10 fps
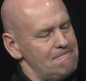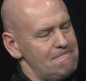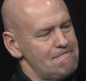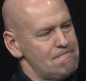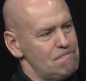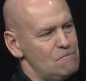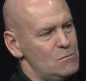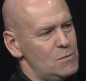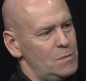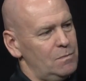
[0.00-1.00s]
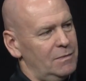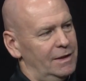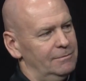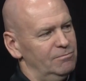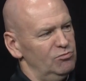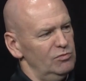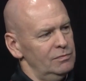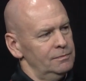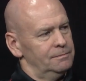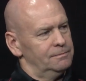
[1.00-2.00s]
you've kind of highlighted some of the
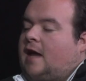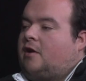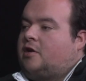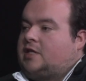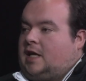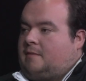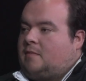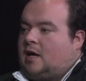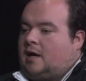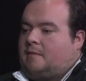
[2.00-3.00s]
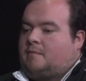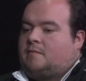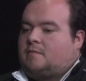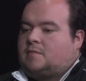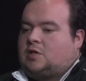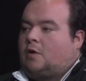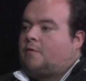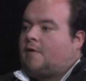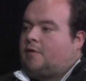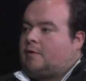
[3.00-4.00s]
seniors you've had on your team so
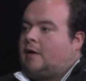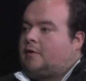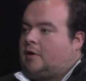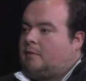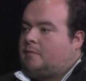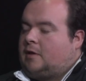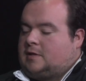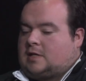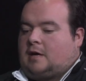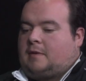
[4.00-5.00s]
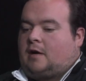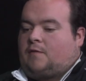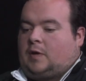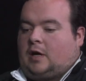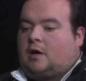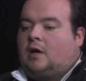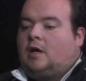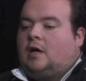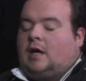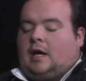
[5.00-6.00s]
far throughout this interview here.
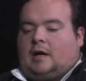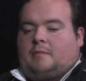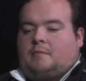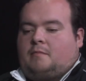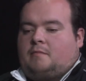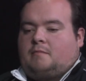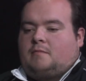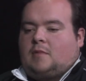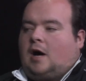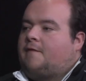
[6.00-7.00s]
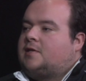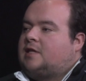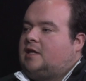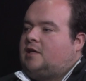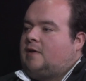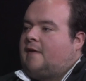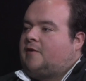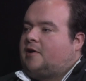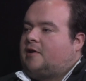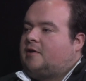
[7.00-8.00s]
Obviously, you have
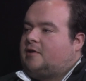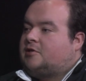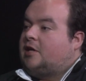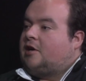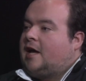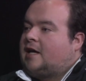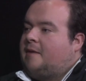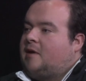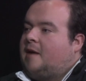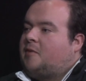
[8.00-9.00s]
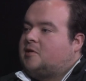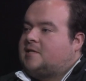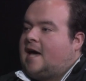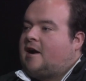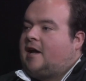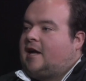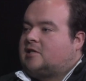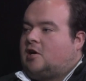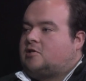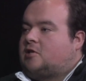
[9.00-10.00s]
your senior night coming up on Saturday
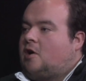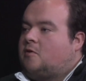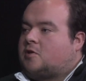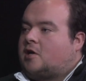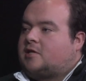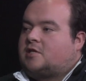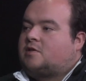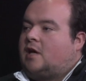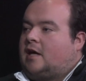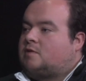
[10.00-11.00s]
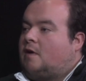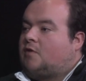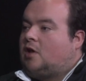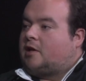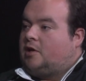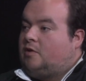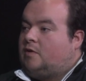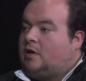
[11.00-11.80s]
against College of the Ozarks at 12 o'clock noon.